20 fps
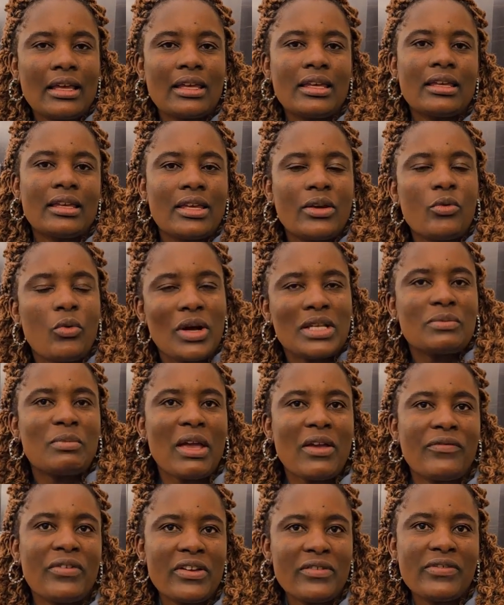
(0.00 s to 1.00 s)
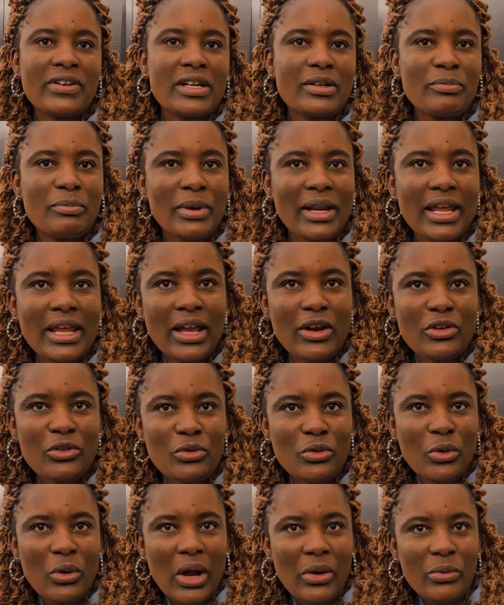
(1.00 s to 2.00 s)
he was my favorite player,
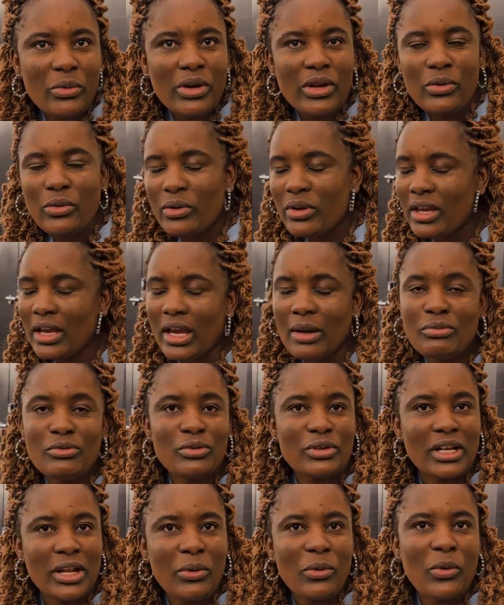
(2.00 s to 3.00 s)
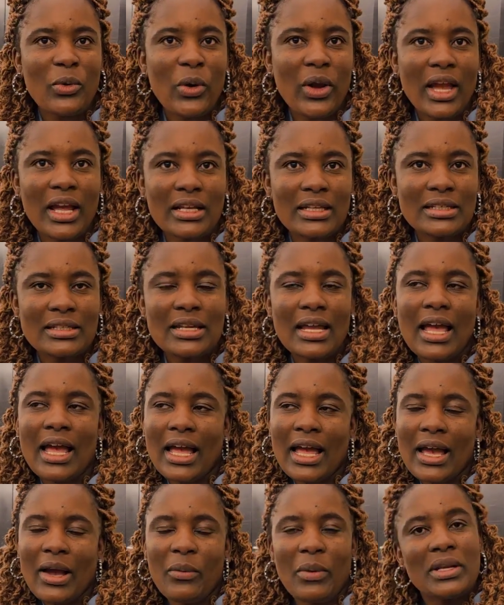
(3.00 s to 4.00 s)
you know, we were looking up to Leko and
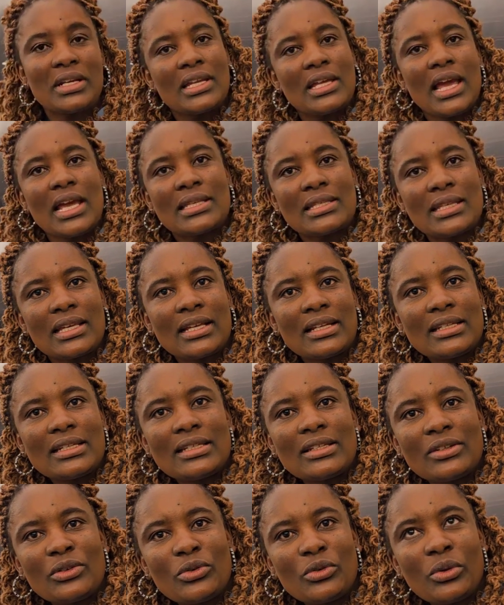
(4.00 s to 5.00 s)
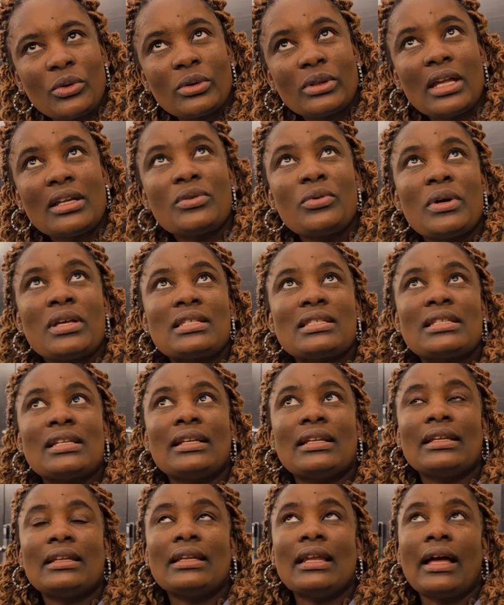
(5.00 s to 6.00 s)
one day I said, you know, that was
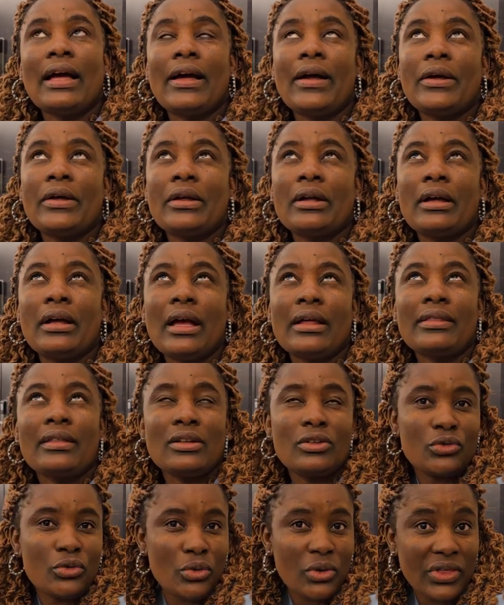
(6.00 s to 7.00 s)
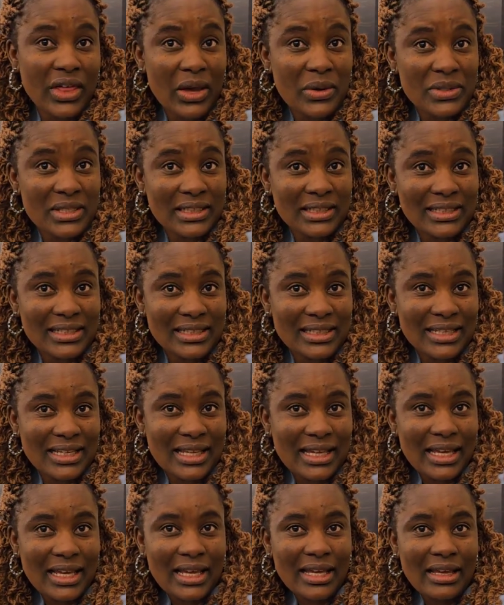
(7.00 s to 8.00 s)
in, uh, I think 2000.
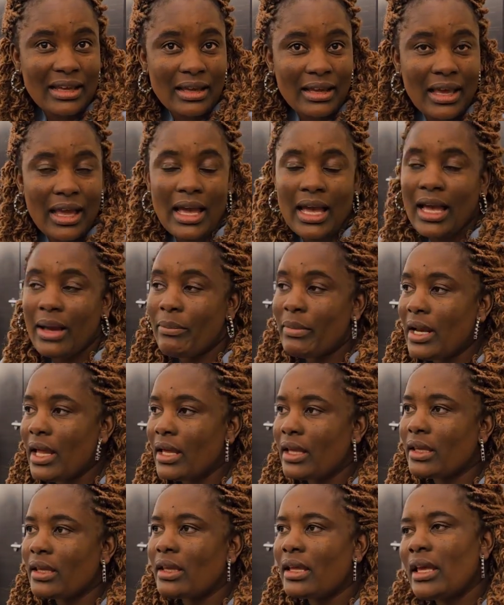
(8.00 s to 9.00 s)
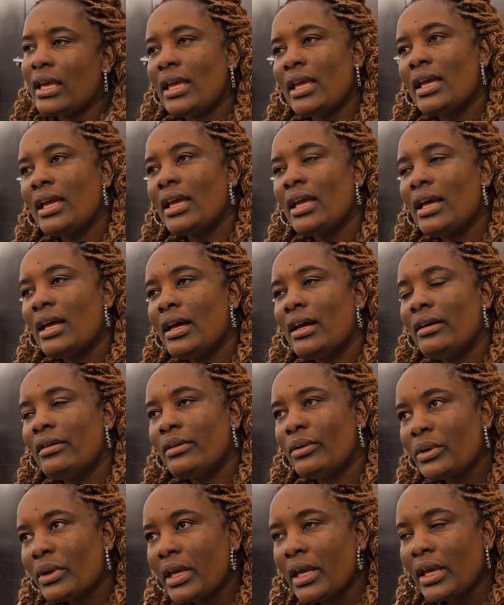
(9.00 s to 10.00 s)
Okay. I'm like,
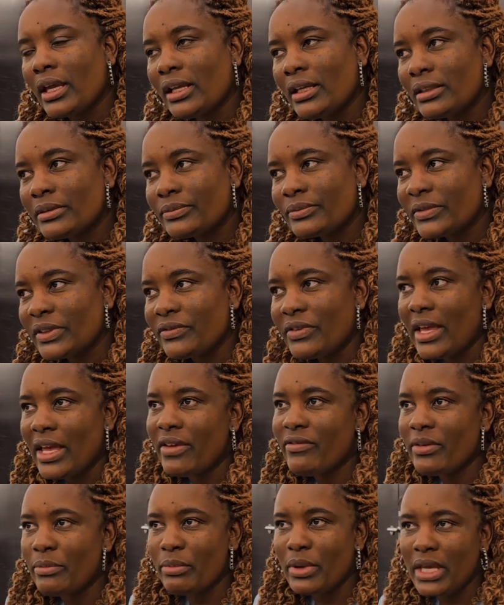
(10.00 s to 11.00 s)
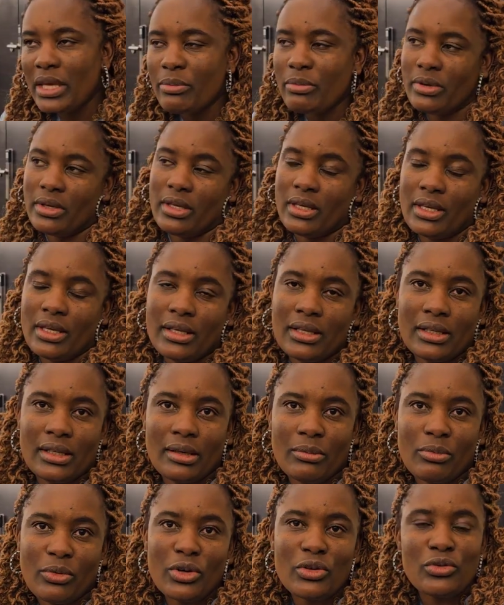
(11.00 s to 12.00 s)
okay, if I have a baby,
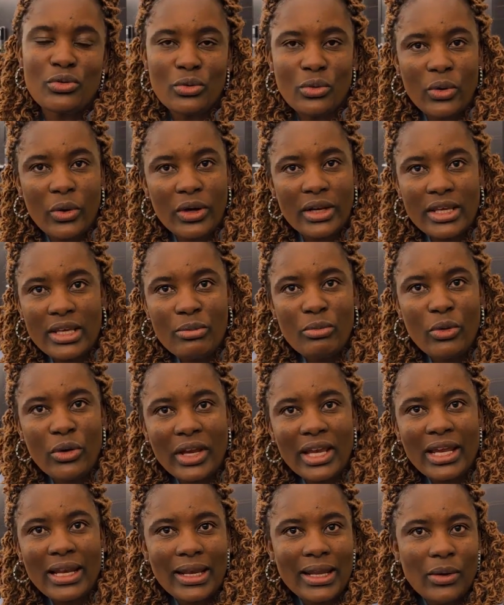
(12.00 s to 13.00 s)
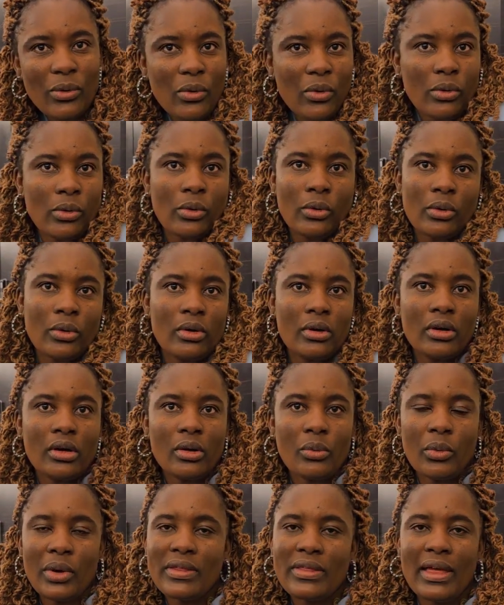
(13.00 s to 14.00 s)
I'm going to call him or her Leko,
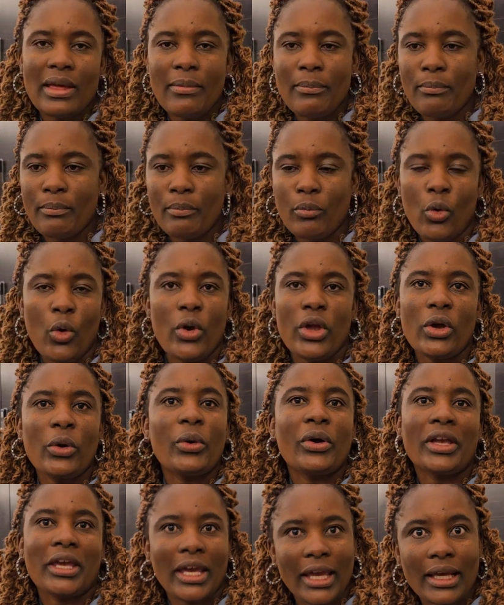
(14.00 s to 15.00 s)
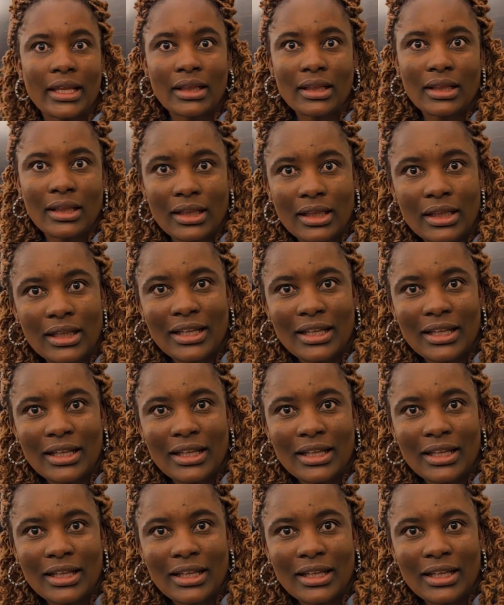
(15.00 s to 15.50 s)
whether eh. boy or girl.